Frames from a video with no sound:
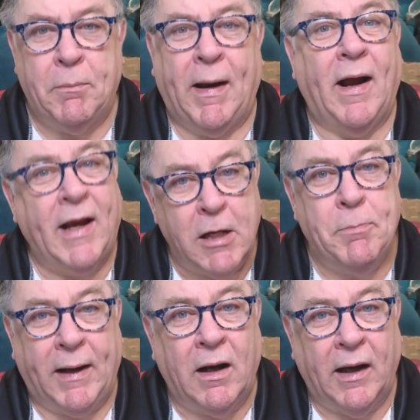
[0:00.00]
Keep it out,
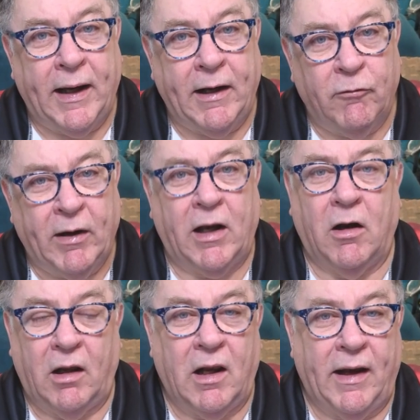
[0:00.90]
keep it clean,
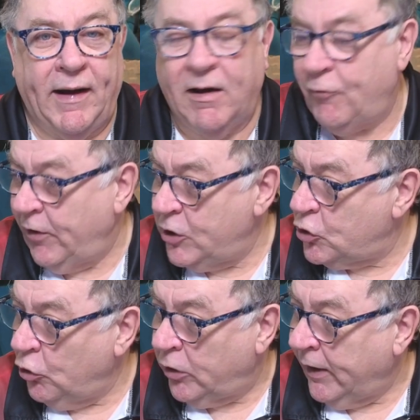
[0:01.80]
regularly clean after
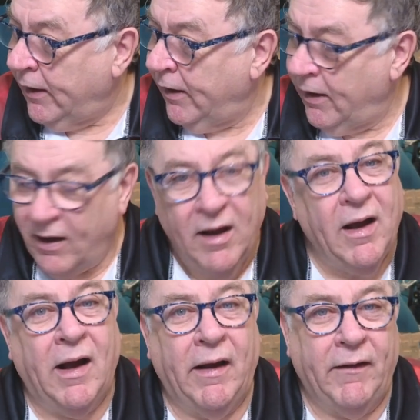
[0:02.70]
each cooking,
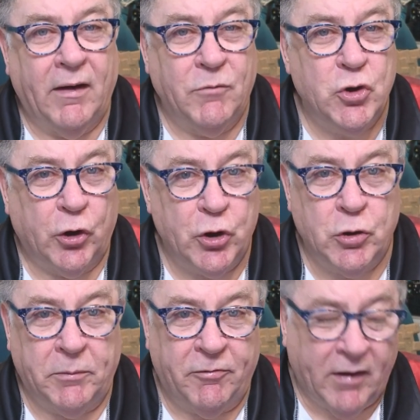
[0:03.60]
and I'm sure
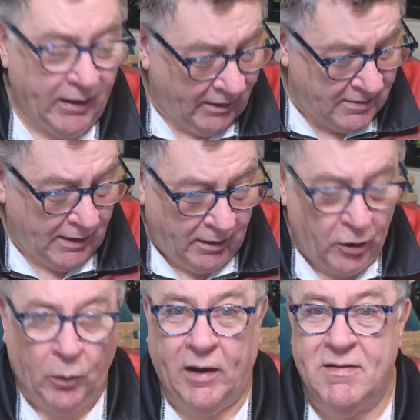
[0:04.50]
you should be fine. Like I say,
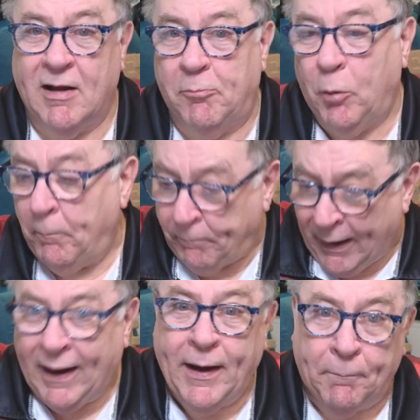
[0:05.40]
Google it yourself.
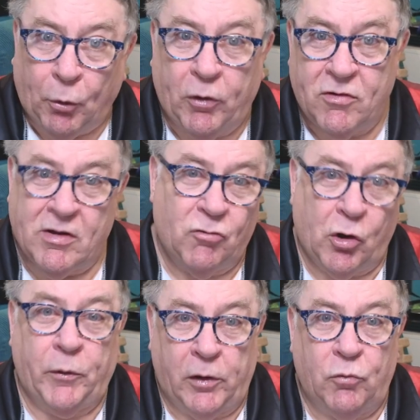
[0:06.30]
But by the book, it
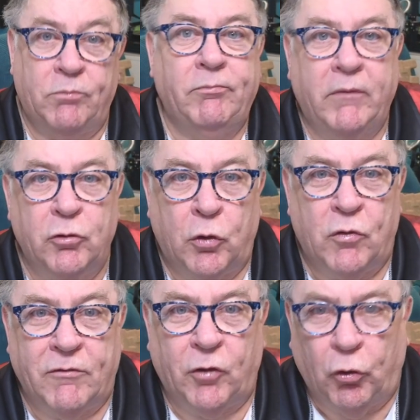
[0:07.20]
says don't use
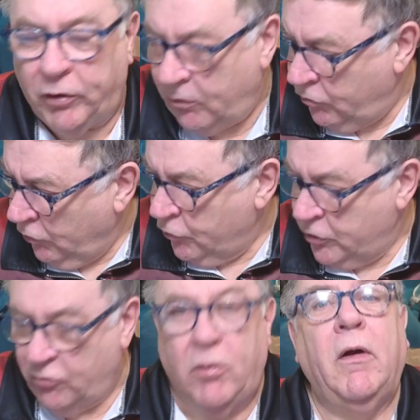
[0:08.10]
it for cooking
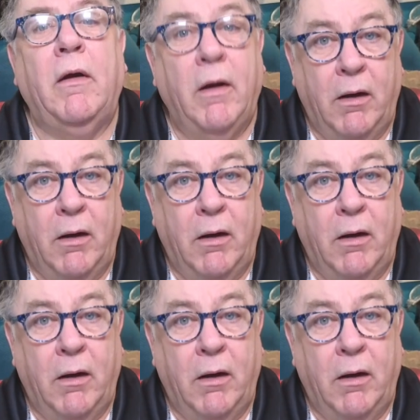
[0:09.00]
sausages.